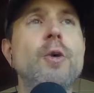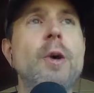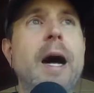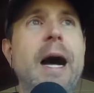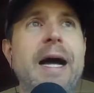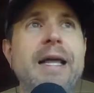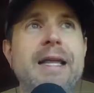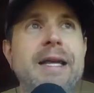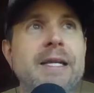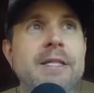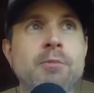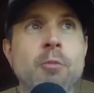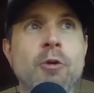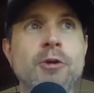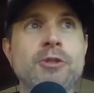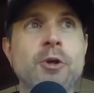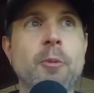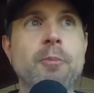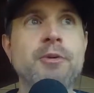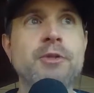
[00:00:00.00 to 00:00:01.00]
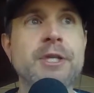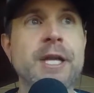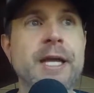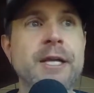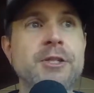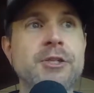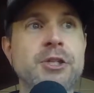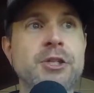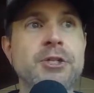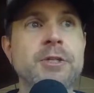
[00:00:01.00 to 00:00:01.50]
I think it's more so
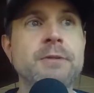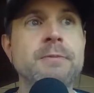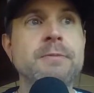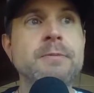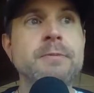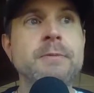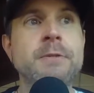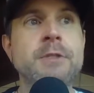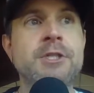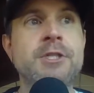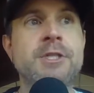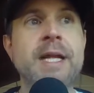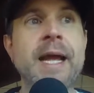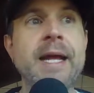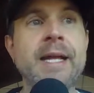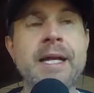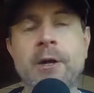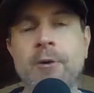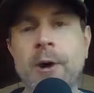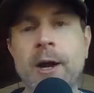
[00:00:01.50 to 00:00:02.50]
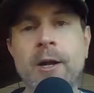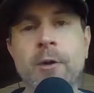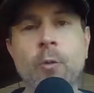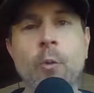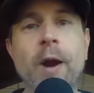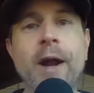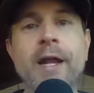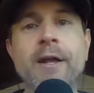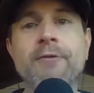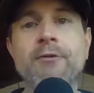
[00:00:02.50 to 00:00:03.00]
Porzingis just standing around and
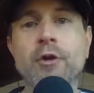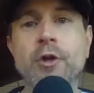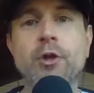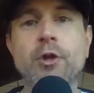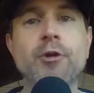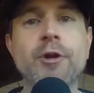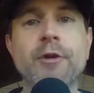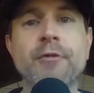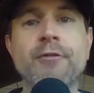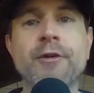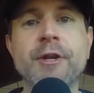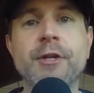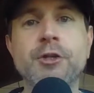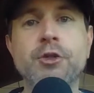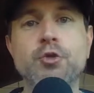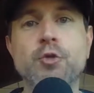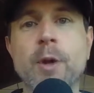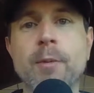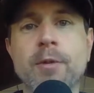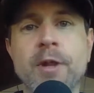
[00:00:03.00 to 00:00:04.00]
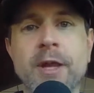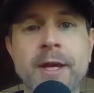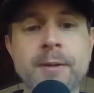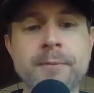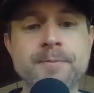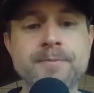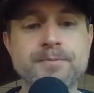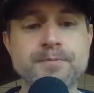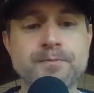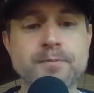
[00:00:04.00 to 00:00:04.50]
waiting for Luka to finish
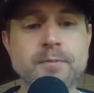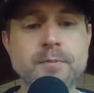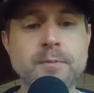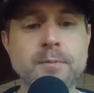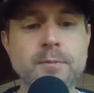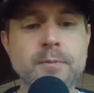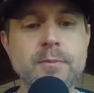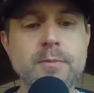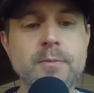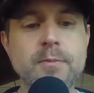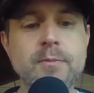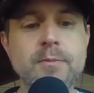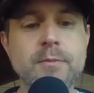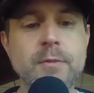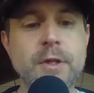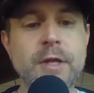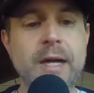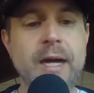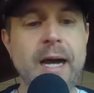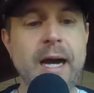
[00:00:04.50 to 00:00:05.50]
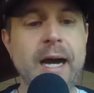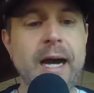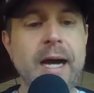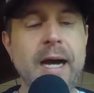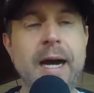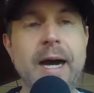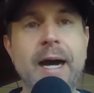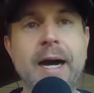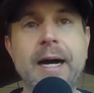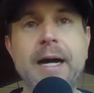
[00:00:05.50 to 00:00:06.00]
dribbling.
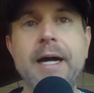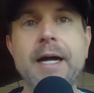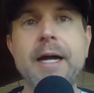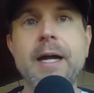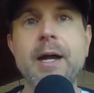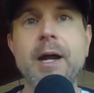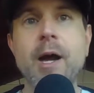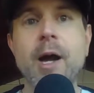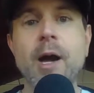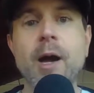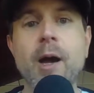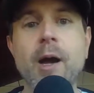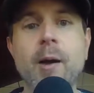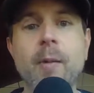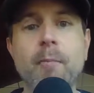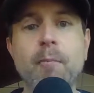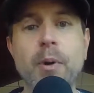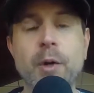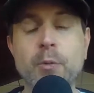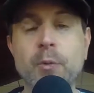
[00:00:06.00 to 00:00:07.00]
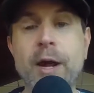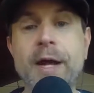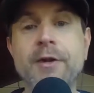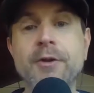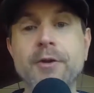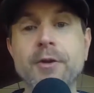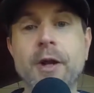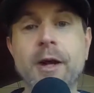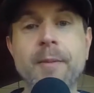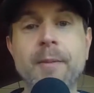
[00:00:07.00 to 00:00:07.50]
But
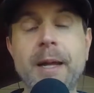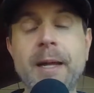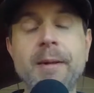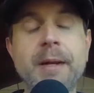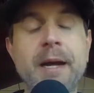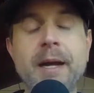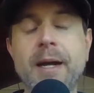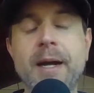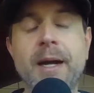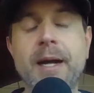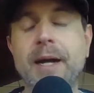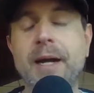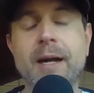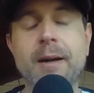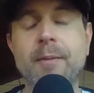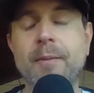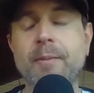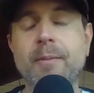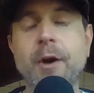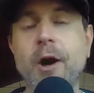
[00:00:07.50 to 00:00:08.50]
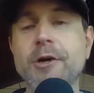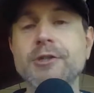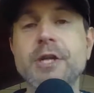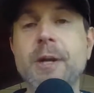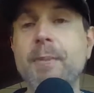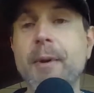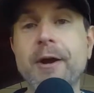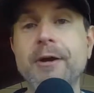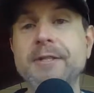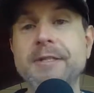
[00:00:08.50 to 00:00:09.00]

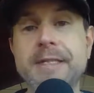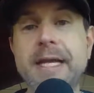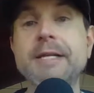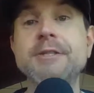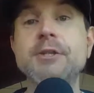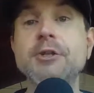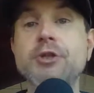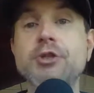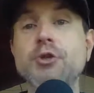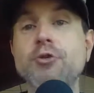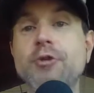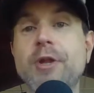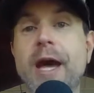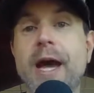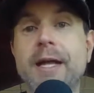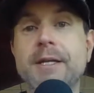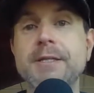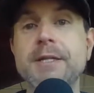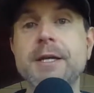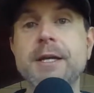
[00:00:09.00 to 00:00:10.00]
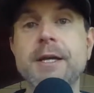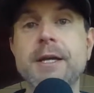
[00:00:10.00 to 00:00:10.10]
RJ Barrett doesn't do that.